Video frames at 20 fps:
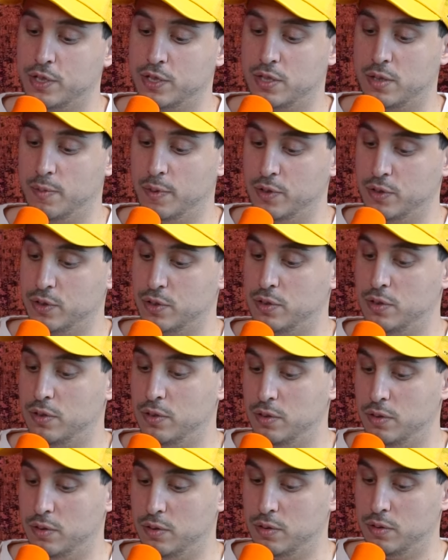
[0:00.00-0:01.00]
which is the most
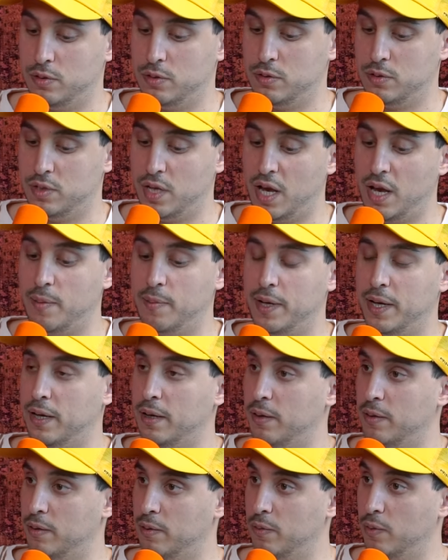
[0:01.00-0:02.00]

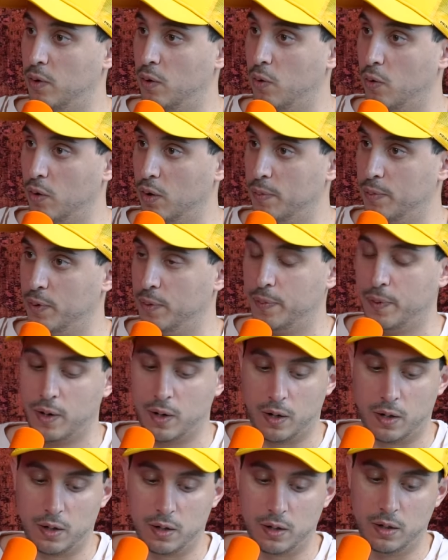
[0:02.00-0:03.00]
damning, horrible
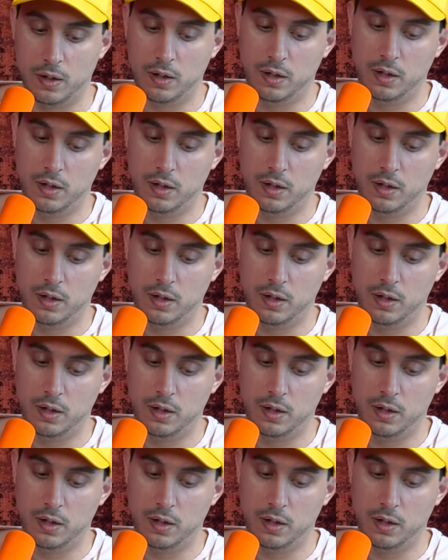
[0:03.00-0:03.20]
part.